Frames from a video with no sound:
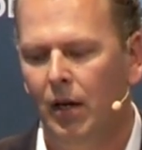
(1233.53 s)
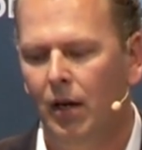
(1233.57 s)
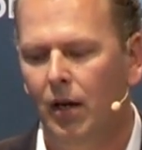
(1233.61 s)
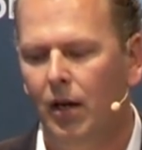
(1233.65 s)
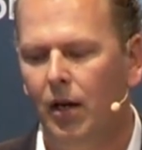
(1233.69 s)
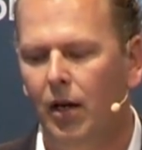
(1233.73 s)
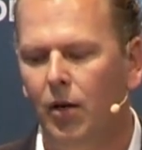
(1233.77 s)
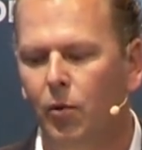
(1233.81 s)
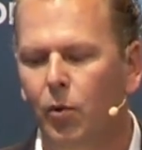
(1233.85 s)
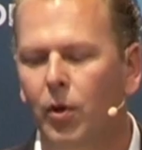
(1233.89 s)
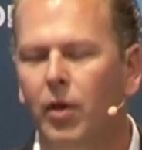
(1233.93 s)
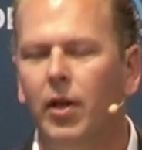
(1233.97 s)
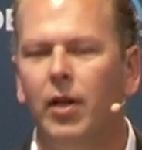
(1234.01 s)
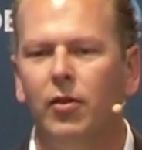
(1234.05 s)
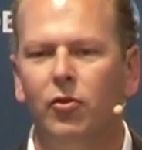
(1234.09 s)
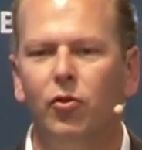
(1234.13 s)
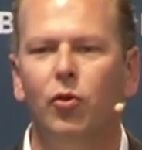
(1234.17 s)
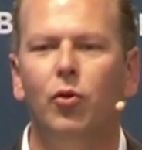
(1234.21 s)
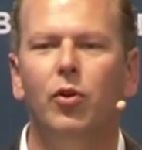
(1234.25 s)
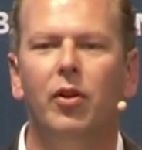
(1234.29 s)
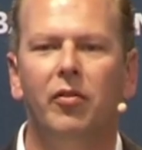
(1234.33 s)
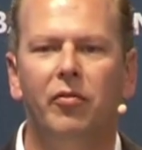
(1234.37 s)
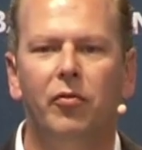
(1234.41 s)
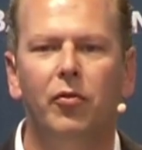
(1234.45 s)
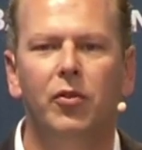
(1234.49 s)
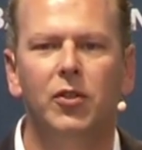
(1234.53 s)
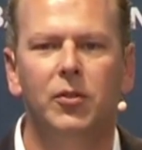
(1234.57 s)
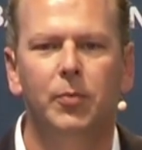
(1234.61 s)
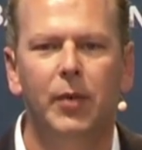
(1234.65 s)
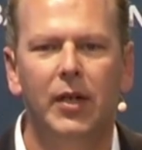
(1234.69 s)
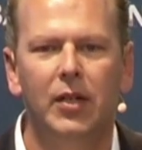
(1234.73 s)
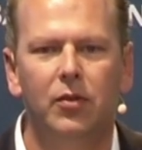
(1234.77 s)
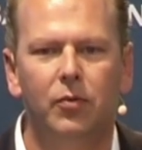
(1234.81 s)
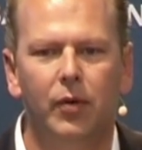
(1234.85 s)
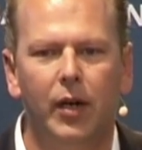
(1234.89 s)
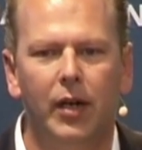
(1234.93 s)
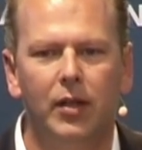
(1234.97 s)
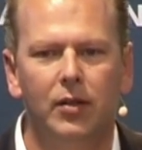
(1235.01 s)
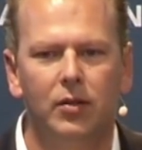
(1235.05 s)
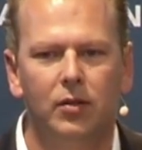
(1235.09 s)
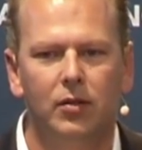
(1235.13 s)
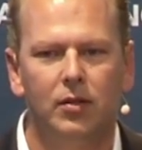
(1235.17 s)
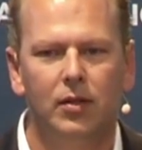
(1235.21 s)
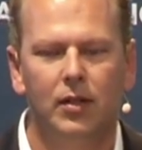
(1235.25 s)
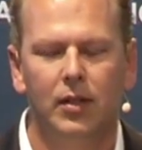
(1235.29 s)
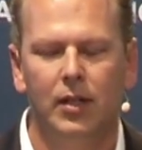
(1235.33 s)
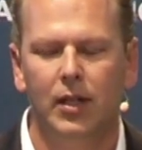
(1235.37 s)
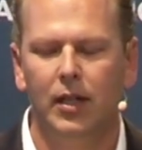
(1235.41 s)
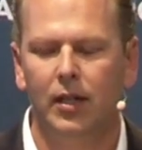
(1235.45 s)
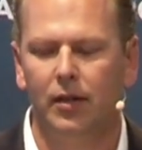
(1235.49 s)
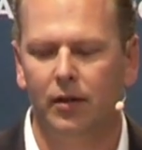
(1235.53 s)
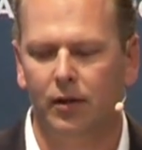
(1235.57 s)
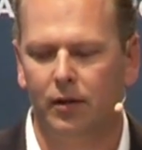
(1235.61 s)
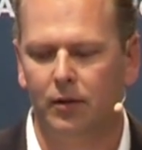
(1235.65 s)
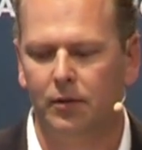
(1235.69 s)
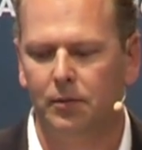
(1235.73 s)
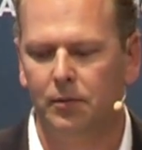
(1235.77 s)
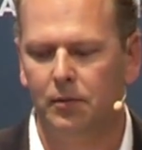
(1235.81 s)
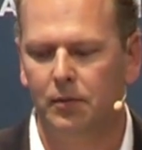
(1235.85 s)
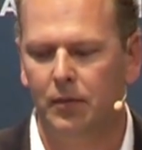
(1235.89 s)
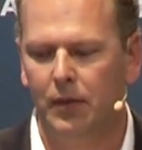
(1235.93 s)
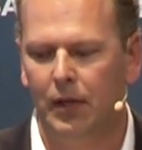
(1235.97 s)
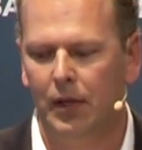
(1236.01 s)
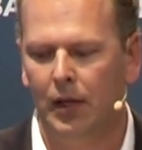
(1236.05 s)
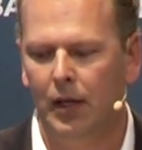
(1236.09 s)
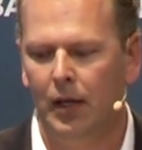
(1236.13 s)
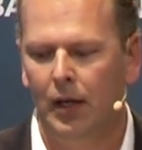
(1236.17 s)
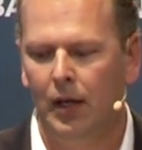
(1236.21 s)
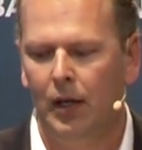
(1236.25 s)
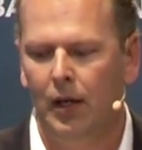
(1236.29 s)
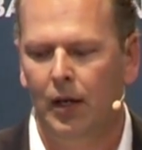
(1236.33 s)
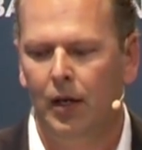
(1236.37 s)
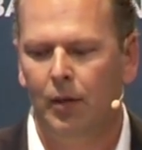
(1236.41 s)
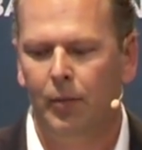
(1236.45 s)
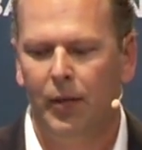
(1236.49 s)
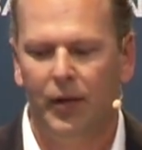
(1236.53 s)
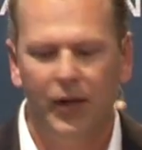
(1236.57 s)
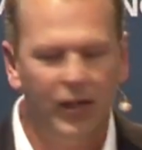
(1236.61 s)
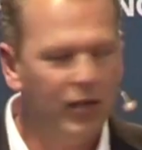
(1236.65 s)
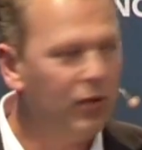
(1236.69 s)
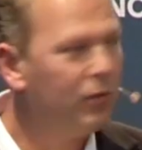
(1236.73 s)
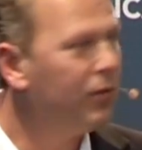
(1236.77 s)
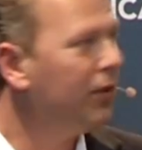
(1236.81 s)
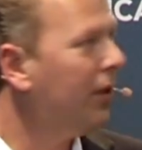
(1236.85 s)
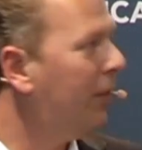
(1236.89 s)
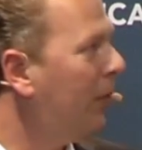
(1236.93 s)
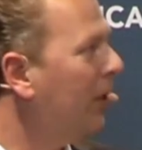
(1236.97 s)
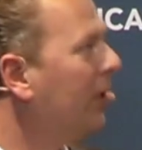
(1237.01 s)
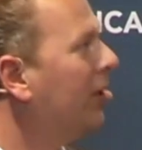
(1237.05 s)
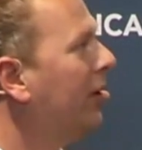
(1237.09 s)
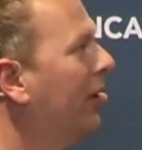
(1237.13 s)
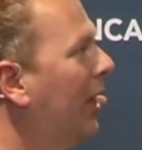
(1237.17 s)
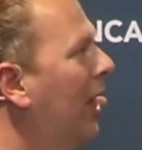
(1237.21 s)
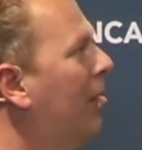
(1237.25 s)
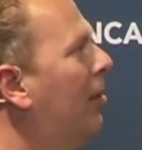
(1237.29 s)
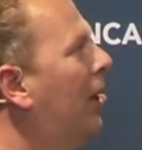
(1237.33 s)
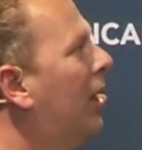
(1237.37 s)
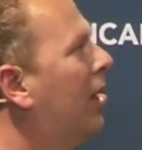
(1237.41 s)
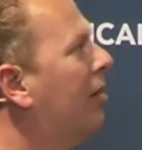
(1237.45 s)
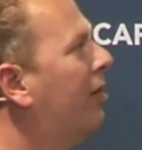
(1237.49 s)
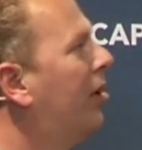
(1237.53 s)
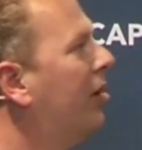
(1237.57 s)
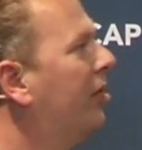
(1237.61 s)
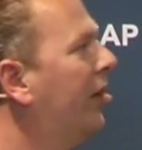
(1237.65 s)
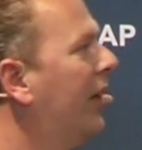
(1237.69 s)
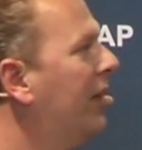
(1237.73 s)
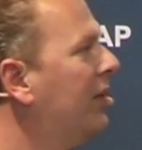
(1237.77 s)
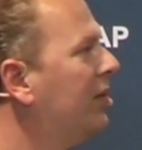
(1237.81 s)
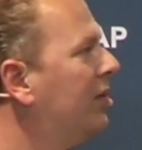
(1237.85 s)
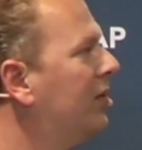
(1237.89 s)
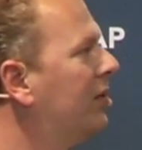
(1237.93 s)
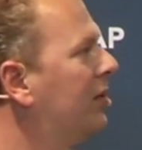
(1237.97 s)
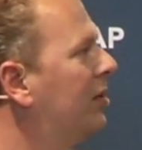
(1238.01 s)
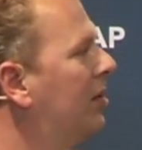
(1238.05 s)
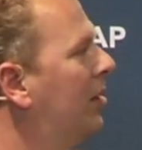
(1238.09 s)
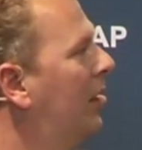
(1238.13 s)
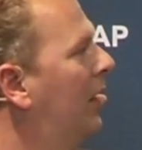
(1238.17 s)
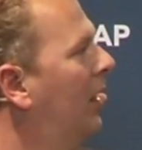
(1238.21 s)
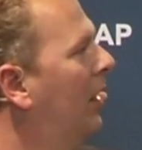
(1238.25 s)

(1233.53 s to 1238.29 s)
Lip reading: it will not do the full speed range either. But this is what came out of our tests.